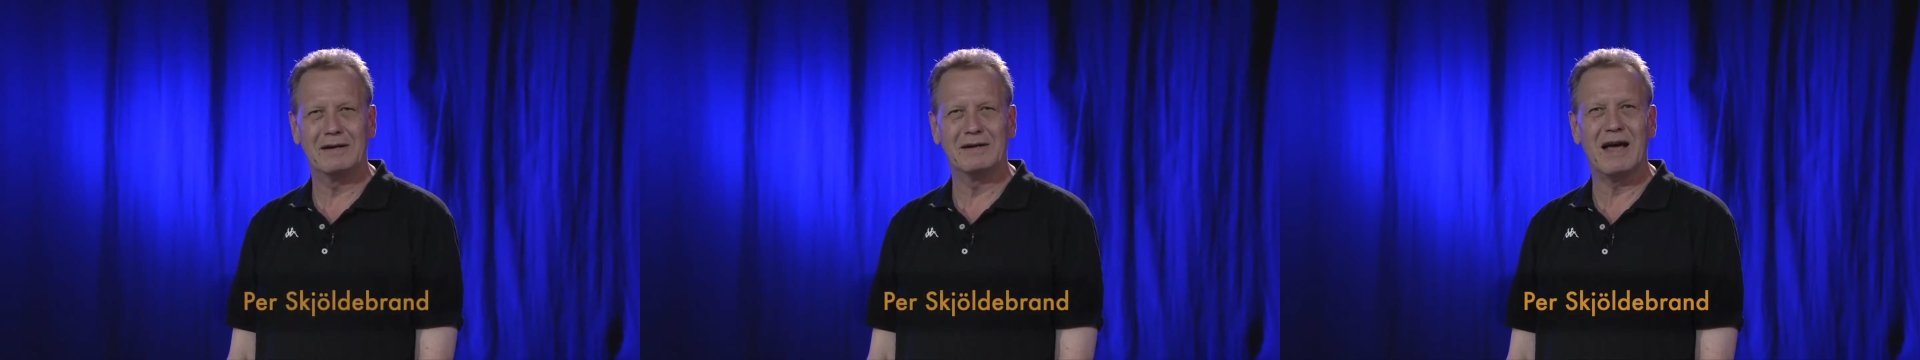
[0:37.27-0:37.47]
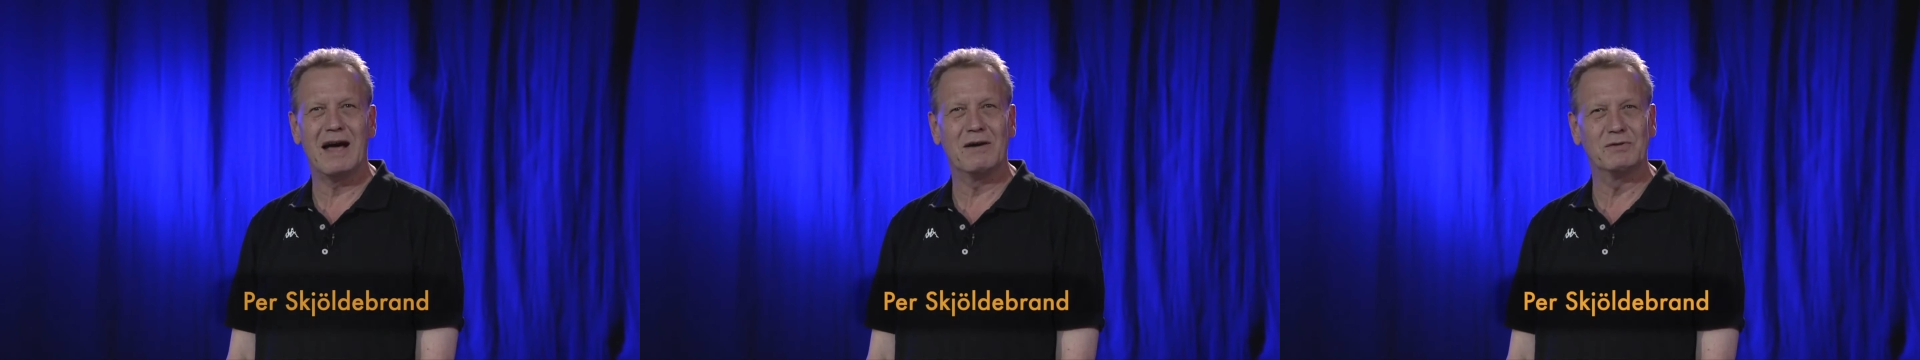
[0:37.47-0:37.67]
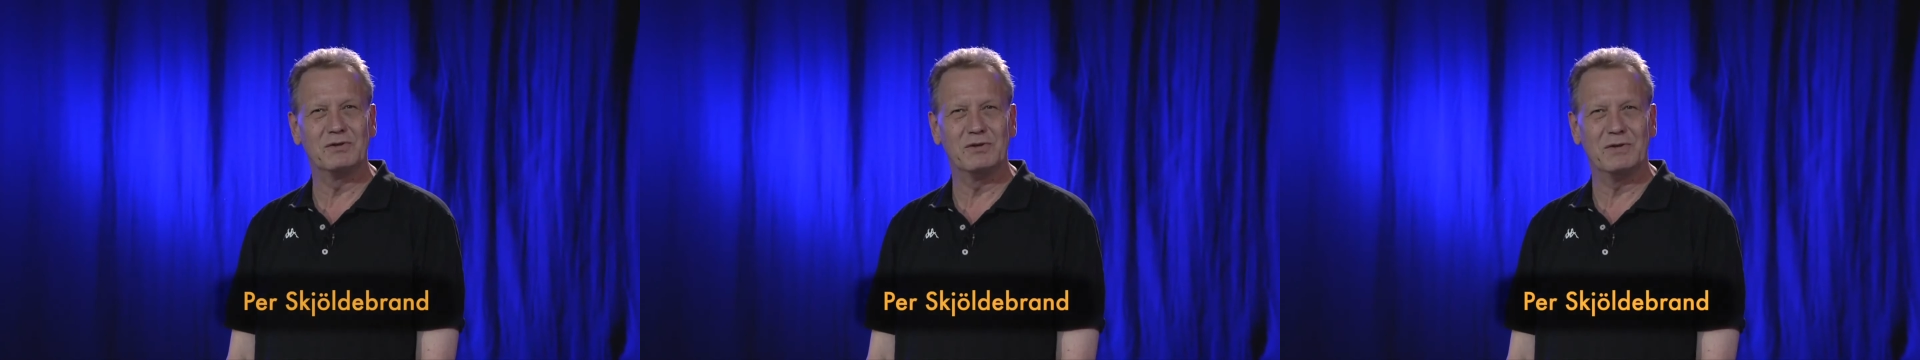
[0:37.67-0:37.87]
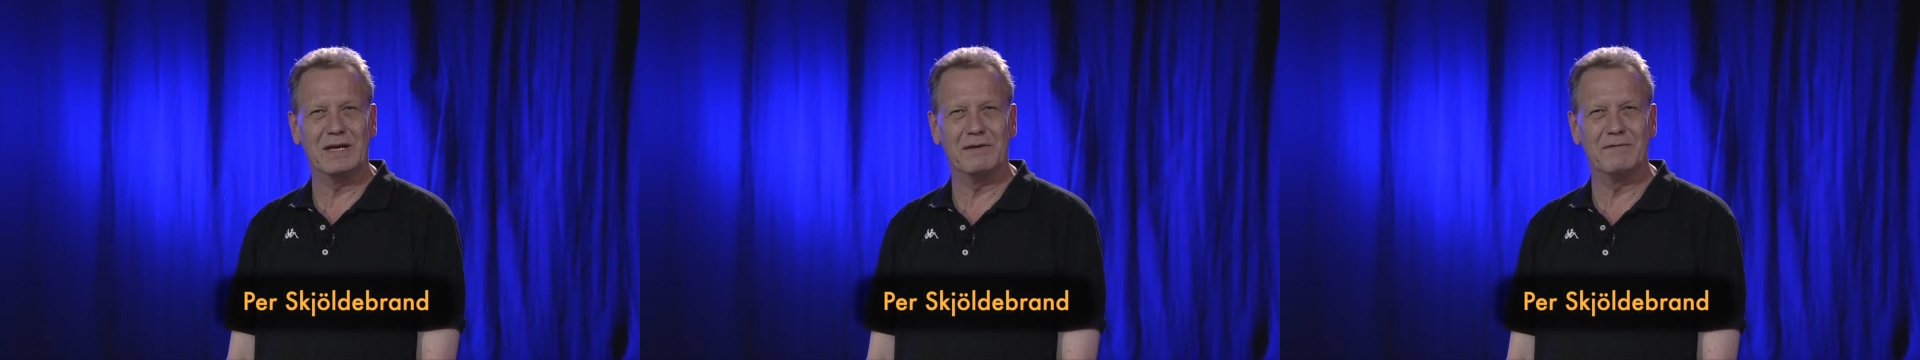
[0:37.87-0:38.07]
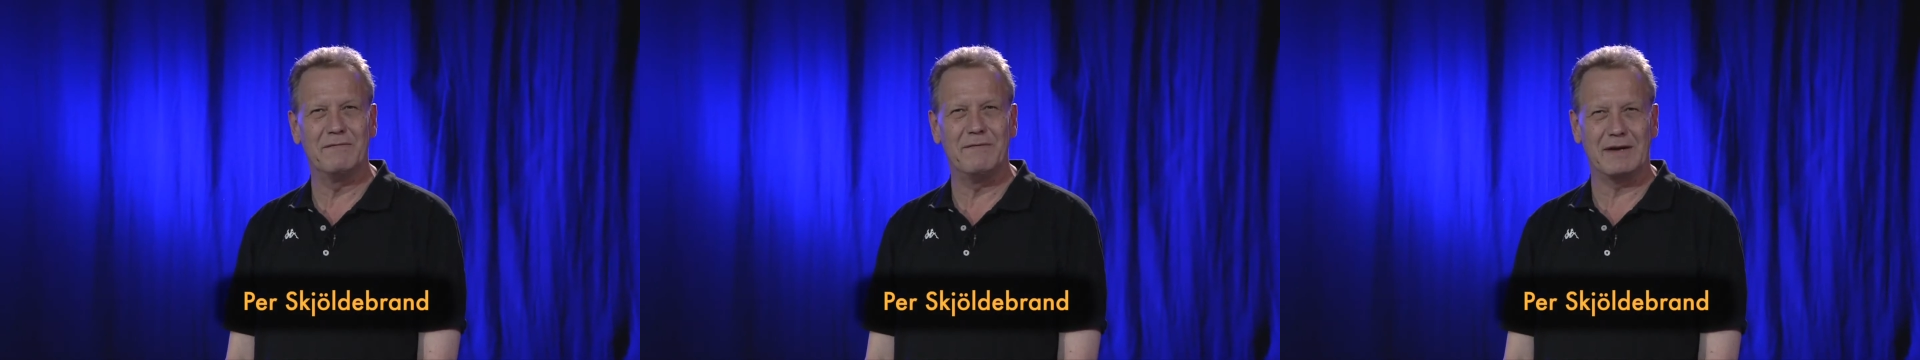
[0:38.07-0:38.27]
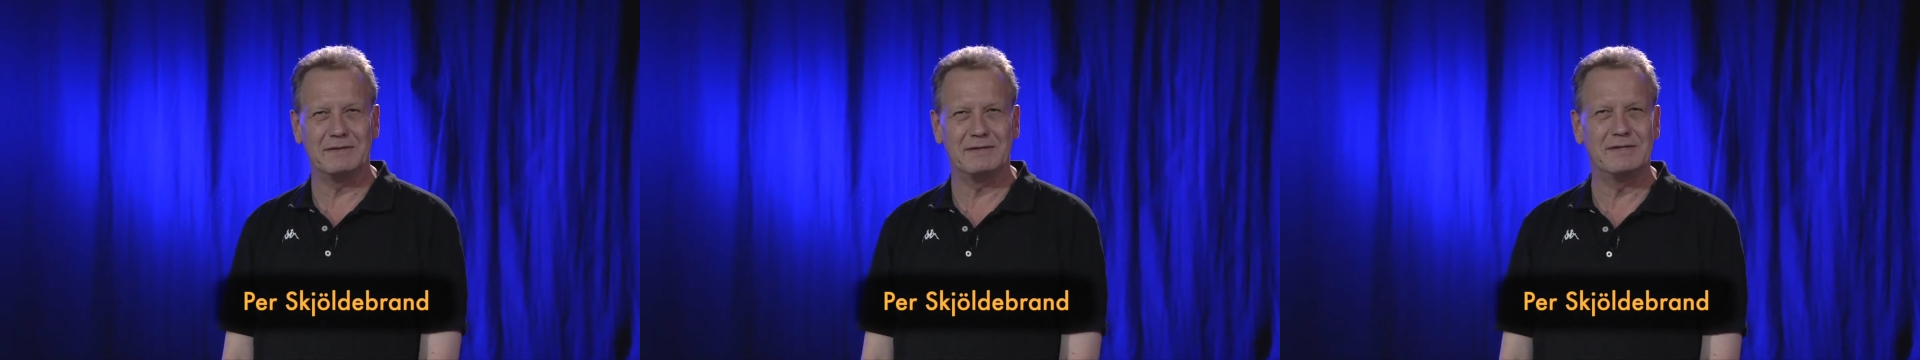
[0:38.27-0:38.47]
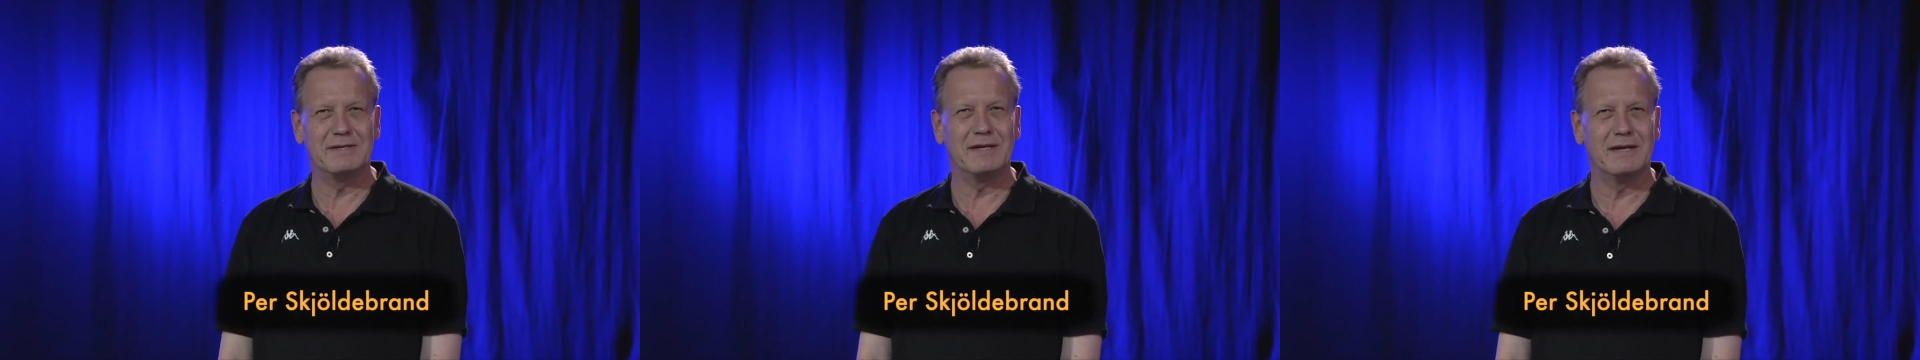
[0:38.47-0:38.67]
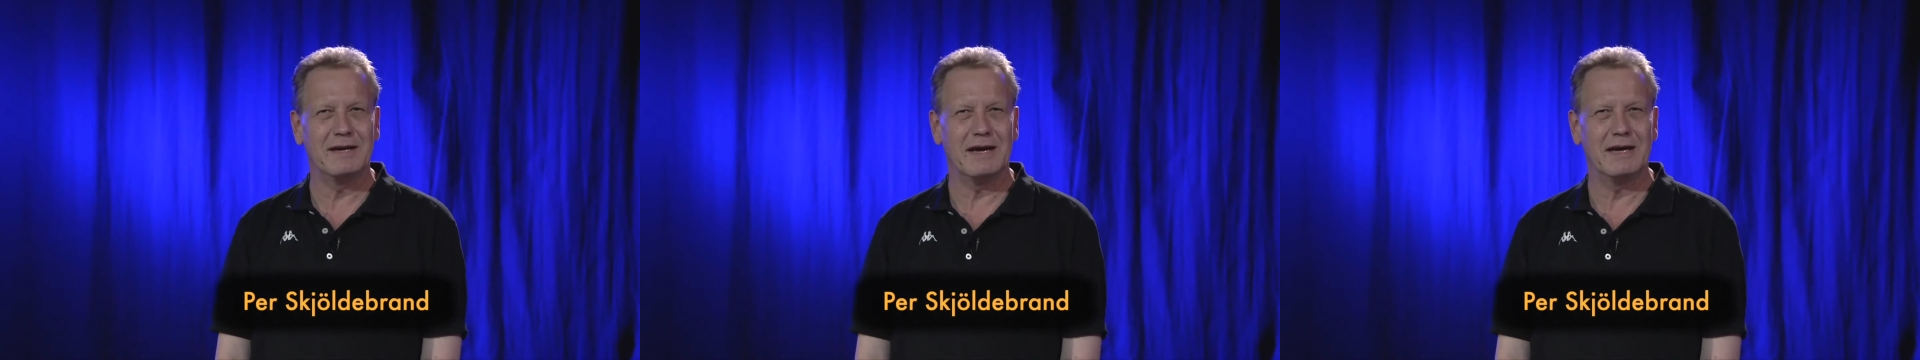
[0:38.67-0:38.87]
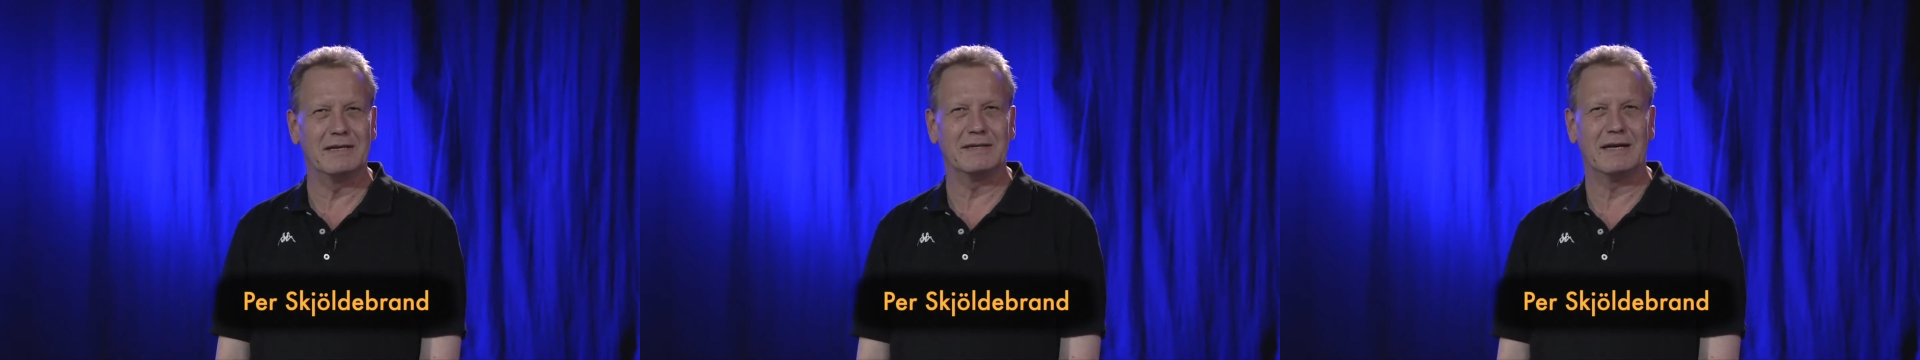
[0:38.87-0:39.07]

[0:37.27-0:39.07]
how to investigate